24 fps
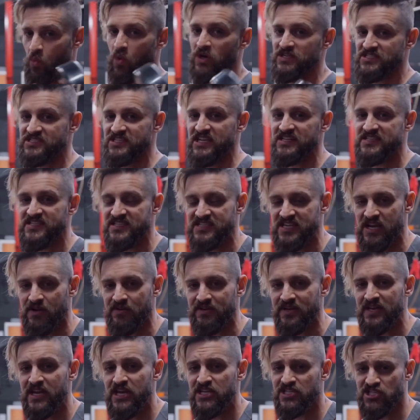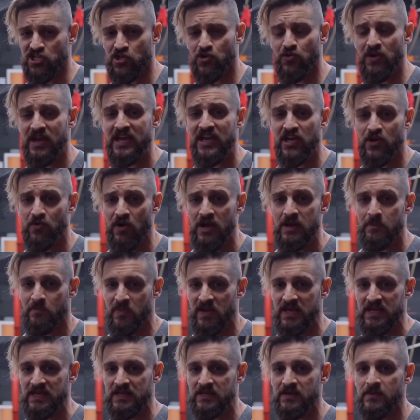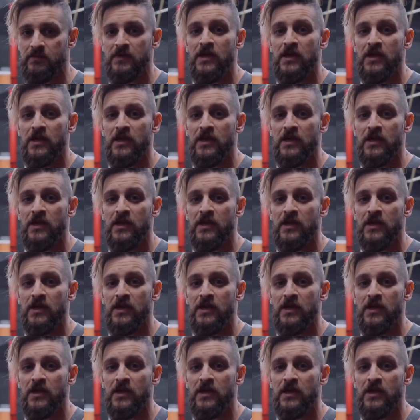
what's necessary to create a great peak.